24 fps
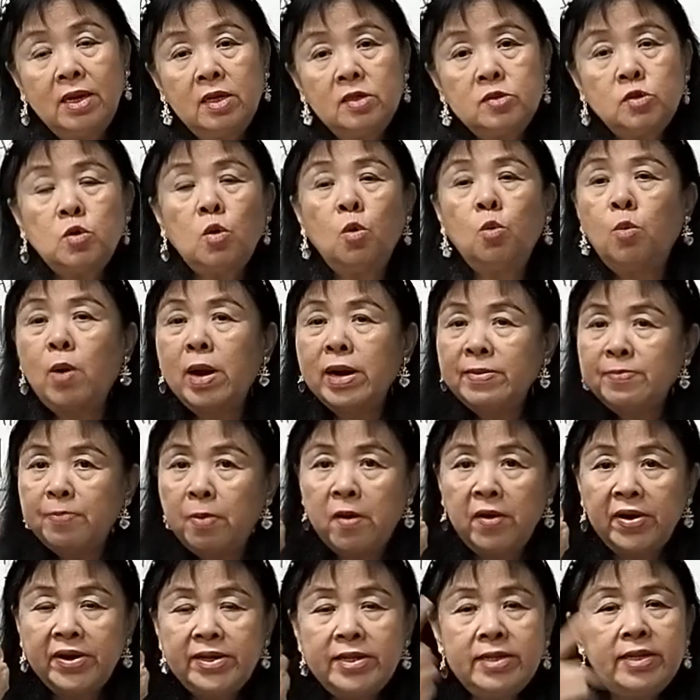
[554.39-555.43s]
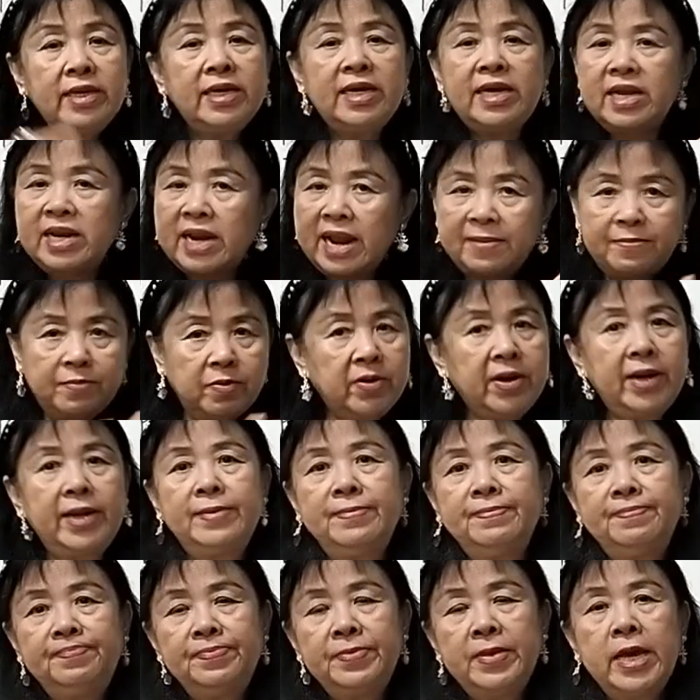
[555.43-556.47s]
So 1 point,
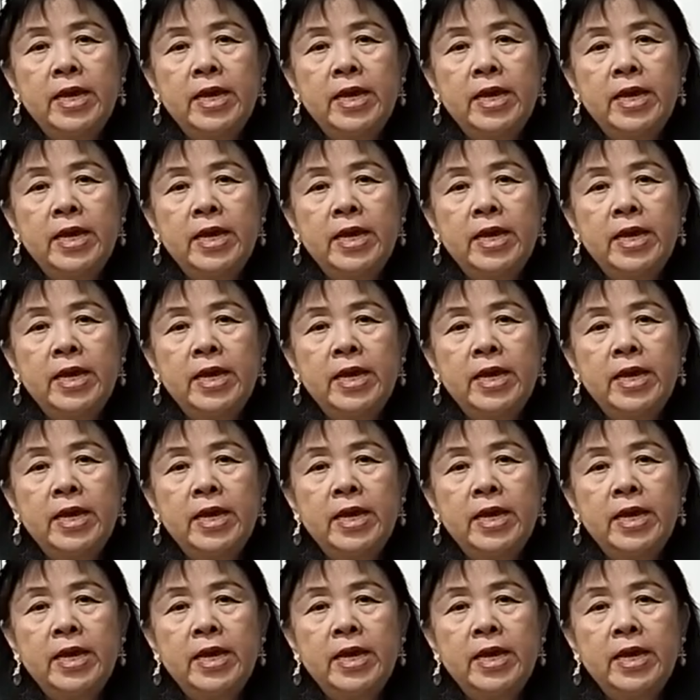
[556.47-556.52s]
elaborate.